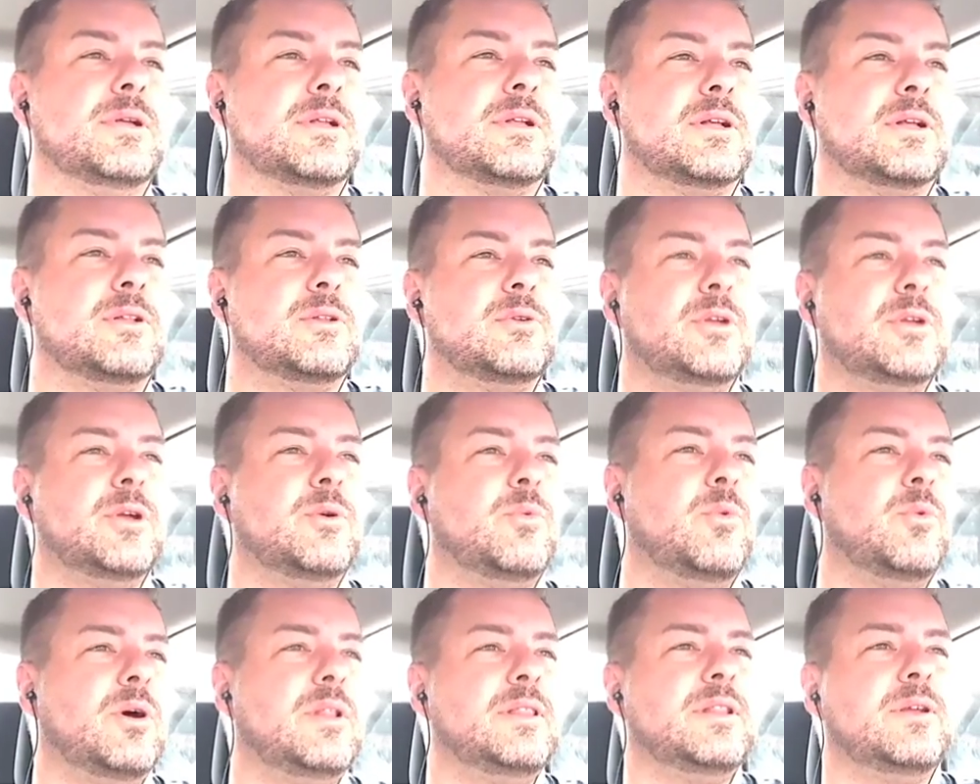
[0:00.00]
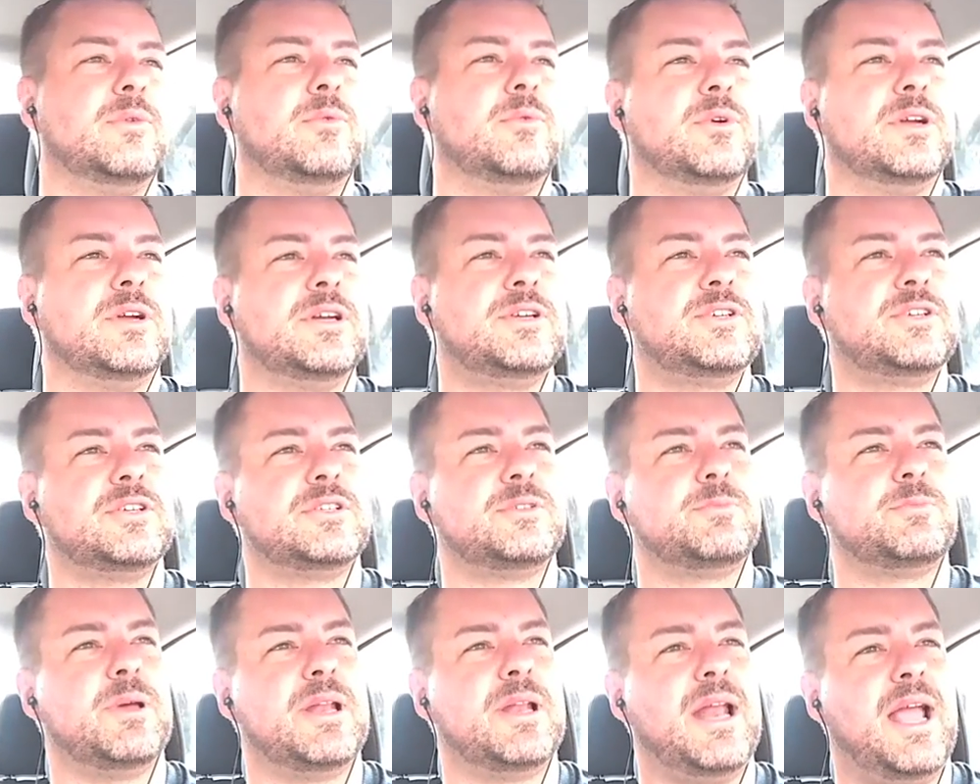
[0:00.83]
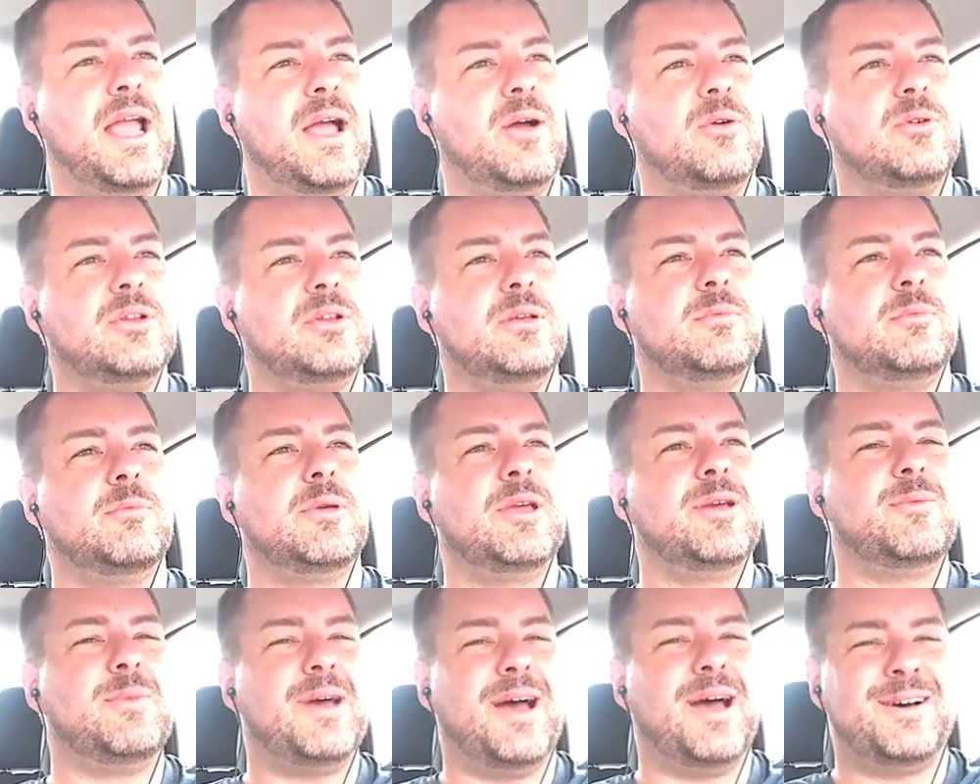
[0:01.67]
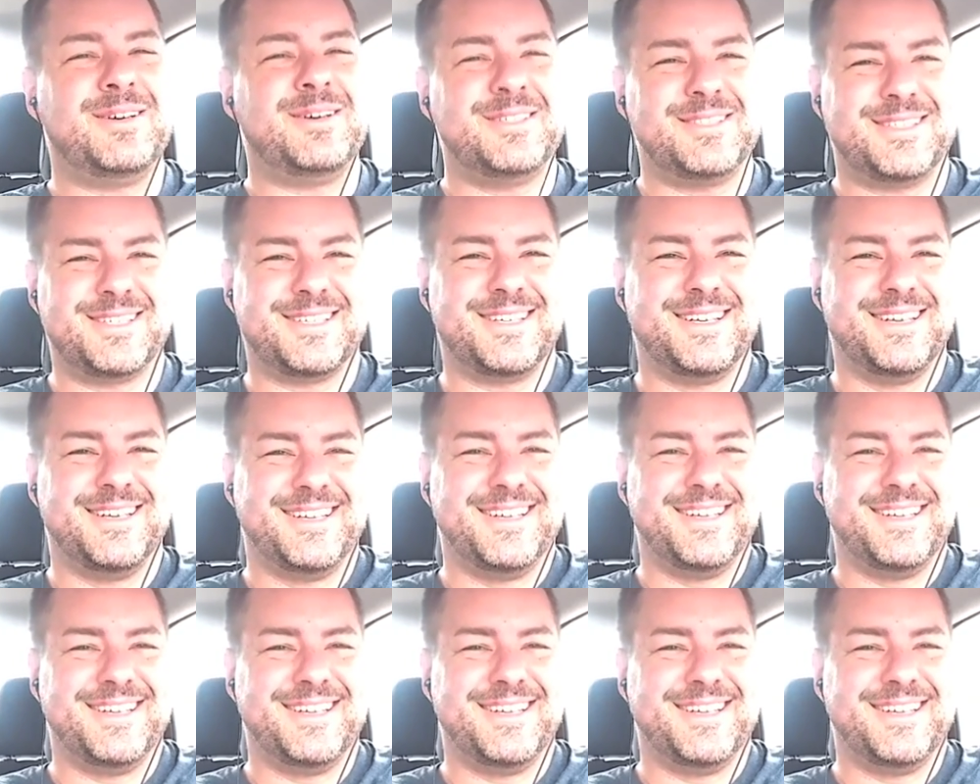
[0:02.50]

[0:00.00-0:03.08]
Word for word: including one that Rish has been hounding me about.